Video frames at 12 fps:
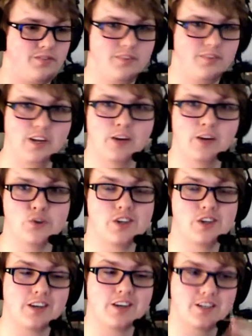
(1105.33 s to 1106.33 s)
Yeah, we're
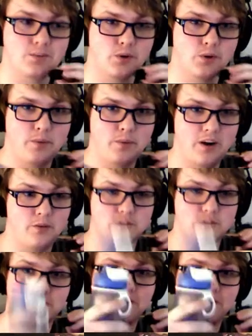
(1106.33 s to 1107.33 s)
starting to get some really powerful
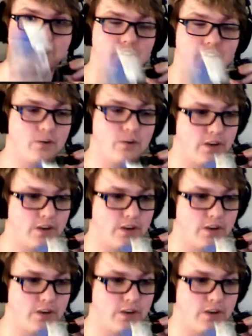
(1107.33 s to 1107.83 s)
stuff now, are we?